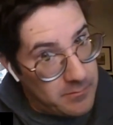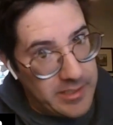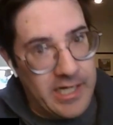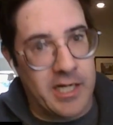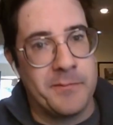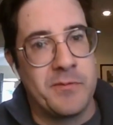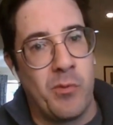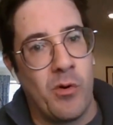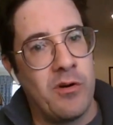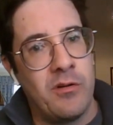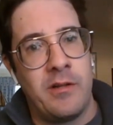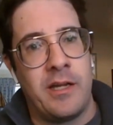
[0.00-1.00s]
Jakub
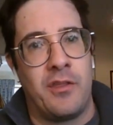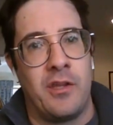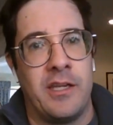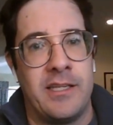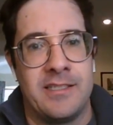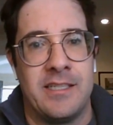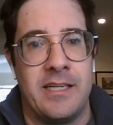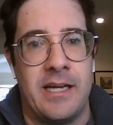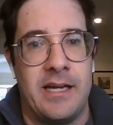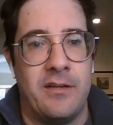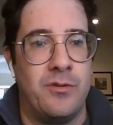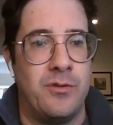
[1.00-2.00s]
Zboril, I think, is a
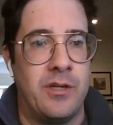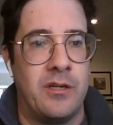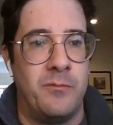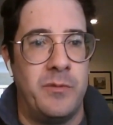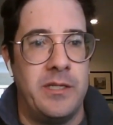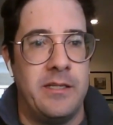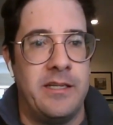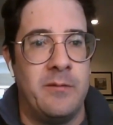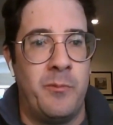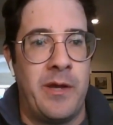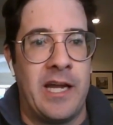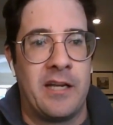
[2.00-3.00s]
guy who could be
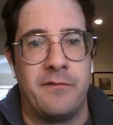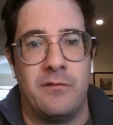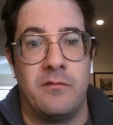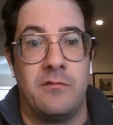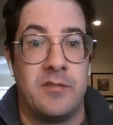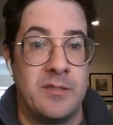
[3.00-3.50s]
impactful,